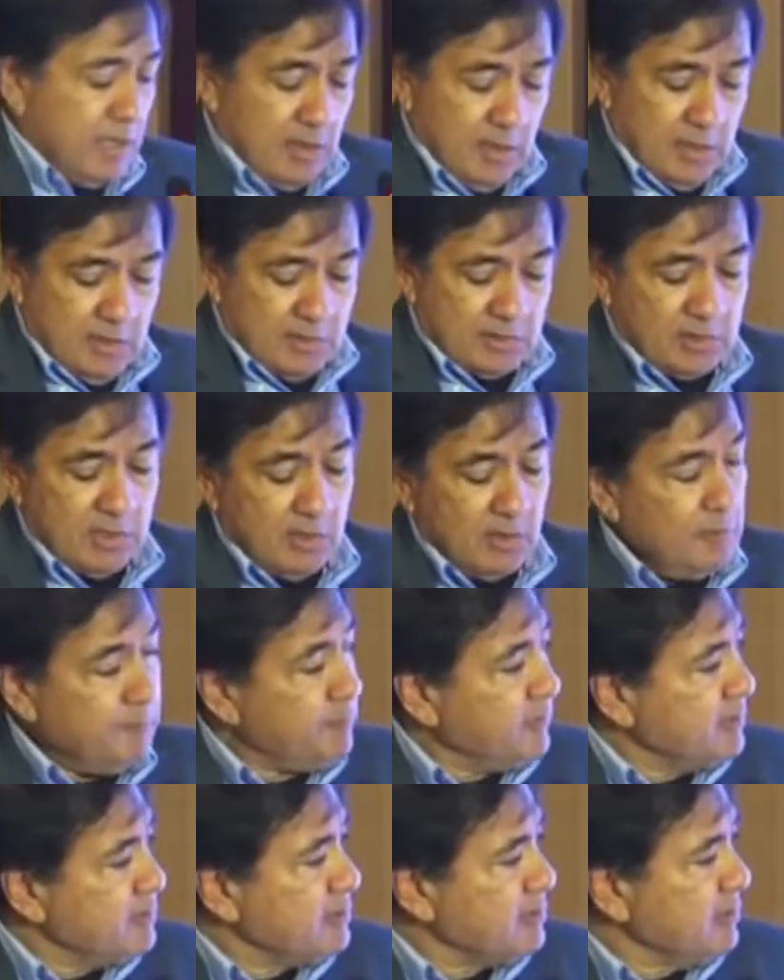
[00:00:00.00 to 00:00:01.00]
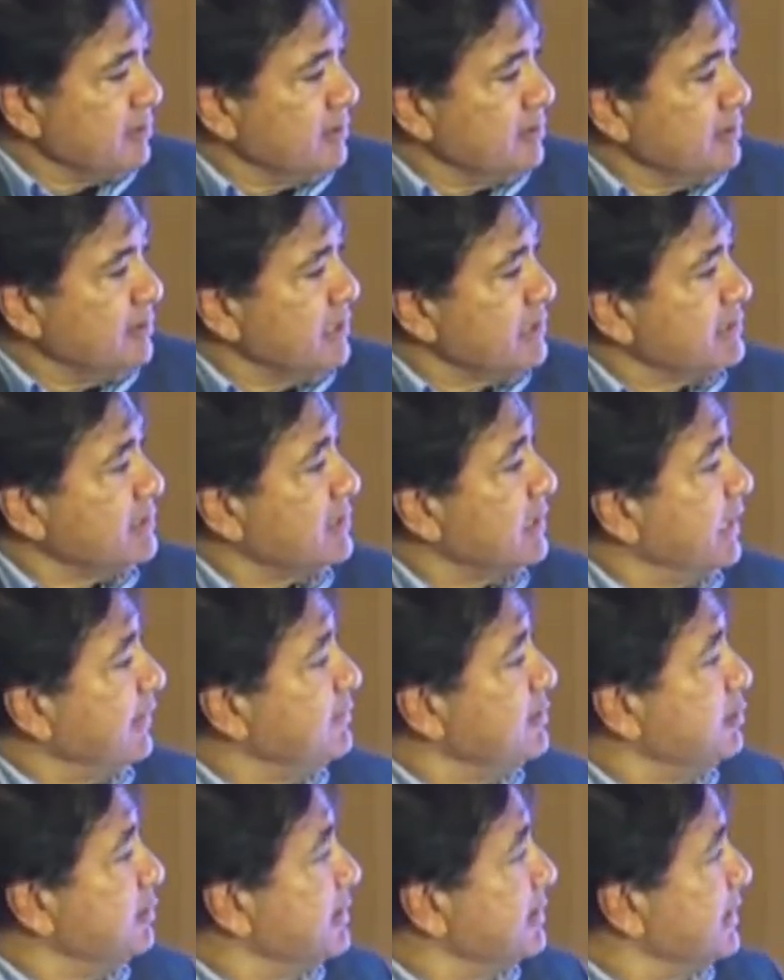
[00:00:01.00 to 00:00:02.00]
So this gives
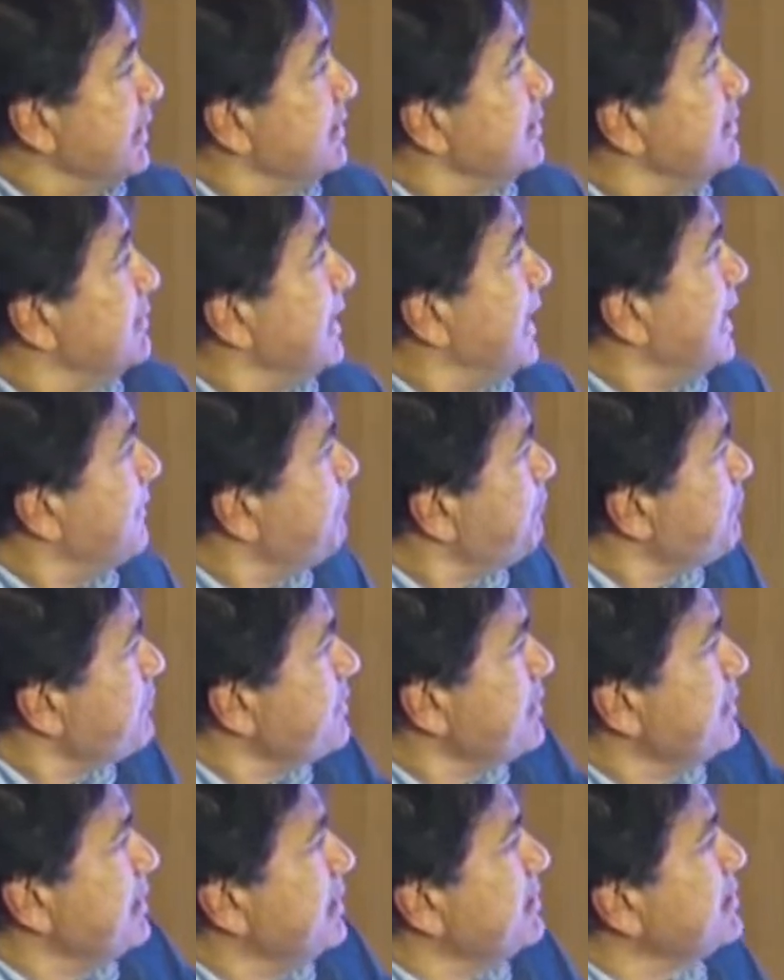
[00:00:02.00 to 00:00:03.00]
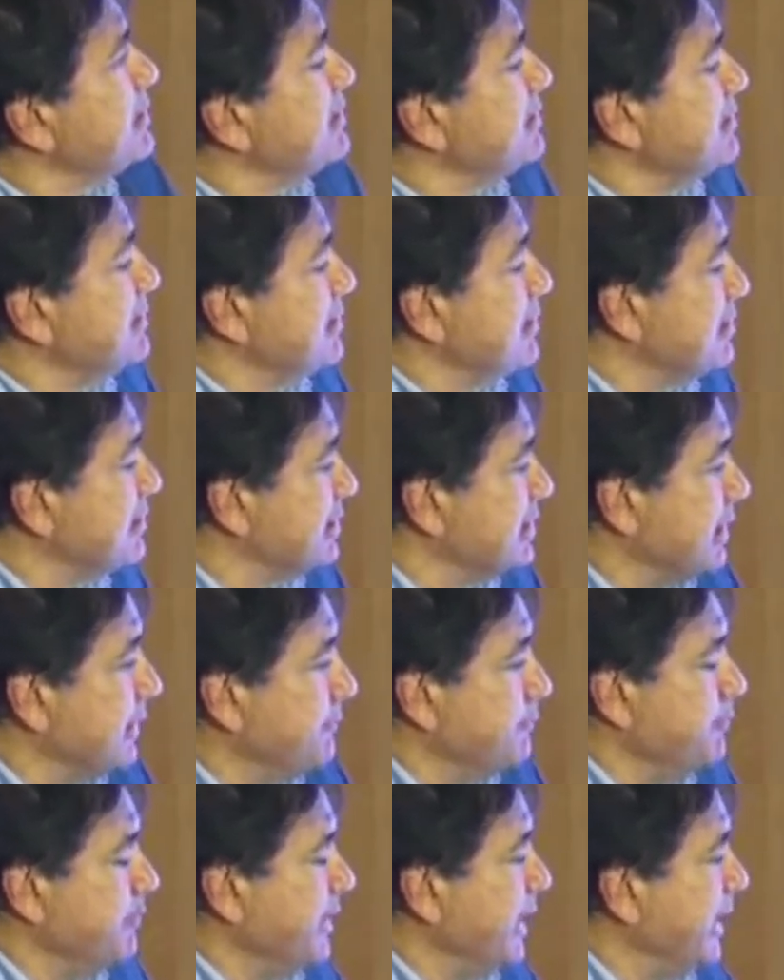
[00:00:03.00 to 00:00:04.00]
you a sense of that. This is just a
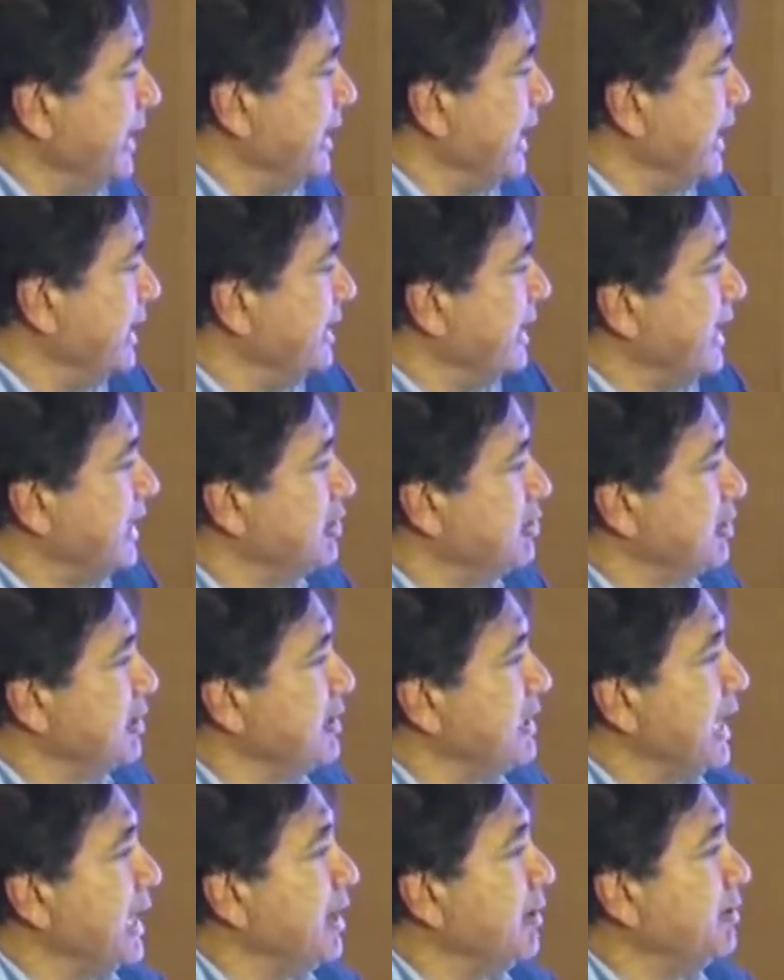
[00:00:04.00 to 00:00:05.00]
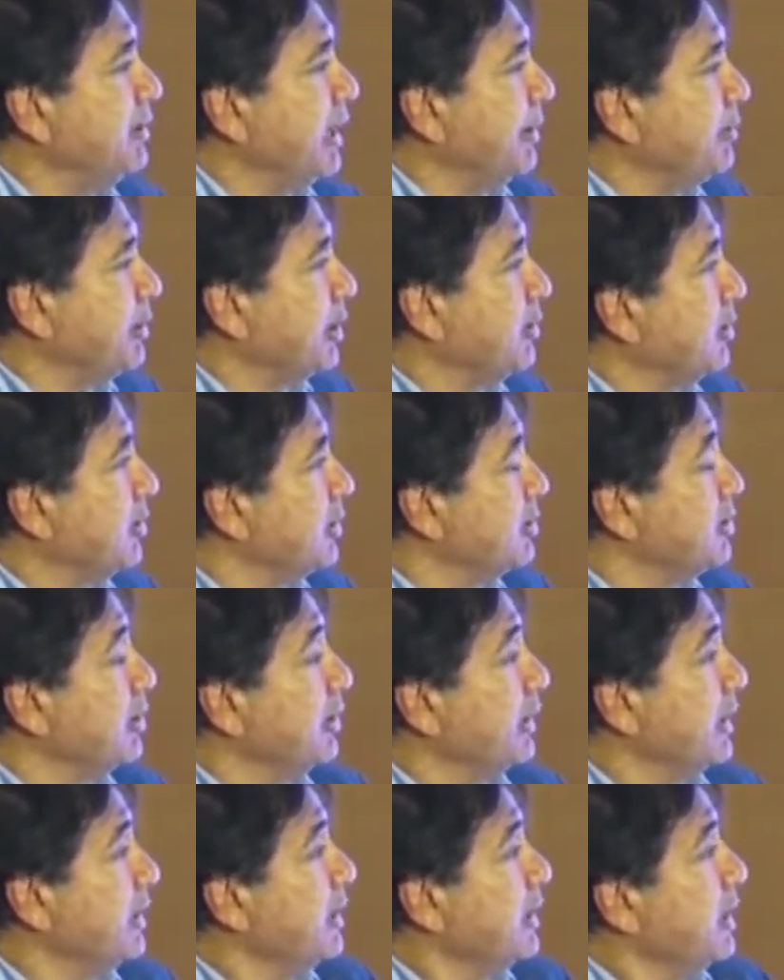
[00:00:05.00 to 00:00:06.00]
drill down. I'm not going to
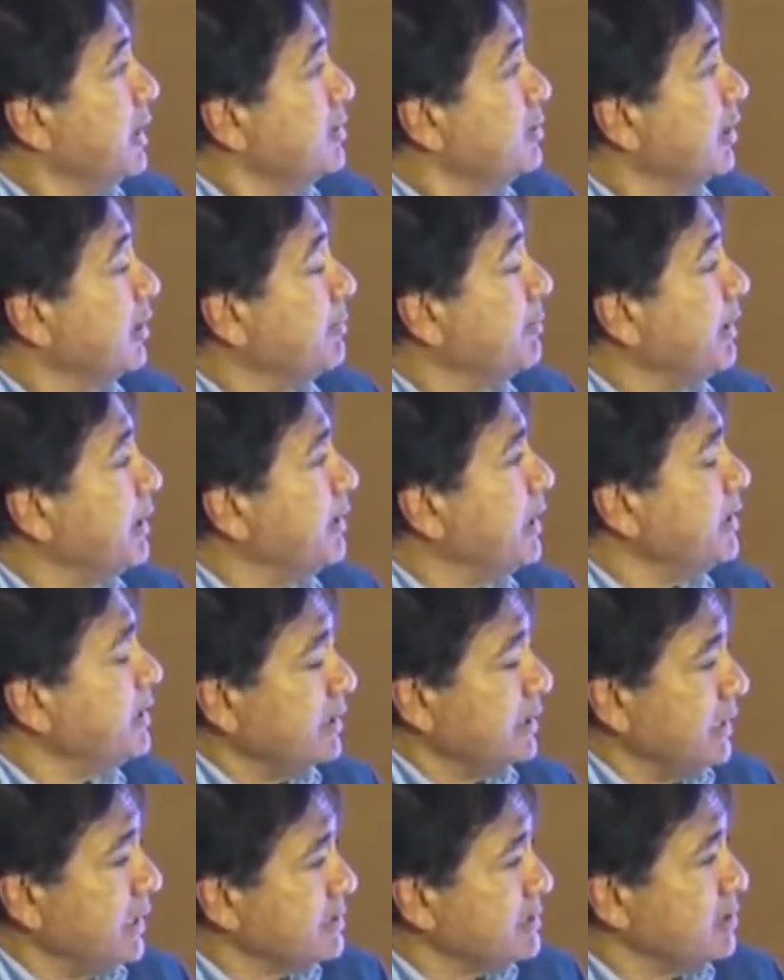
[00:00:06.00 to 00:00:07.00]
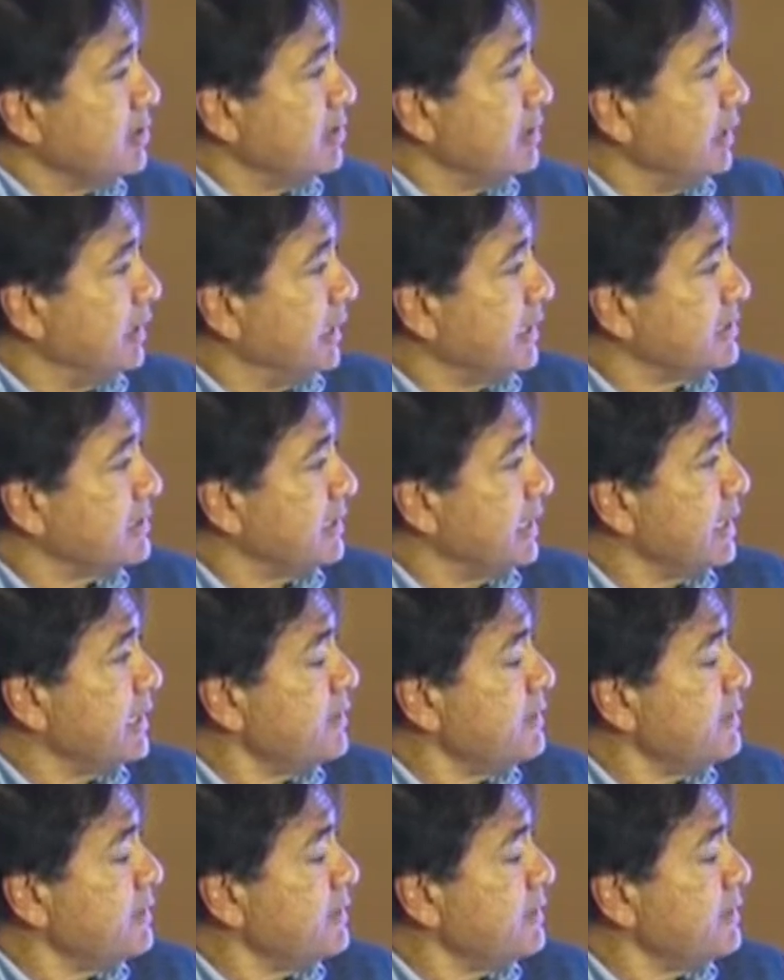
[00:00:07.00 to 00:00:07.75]
talk about it. Let's go to the next slide.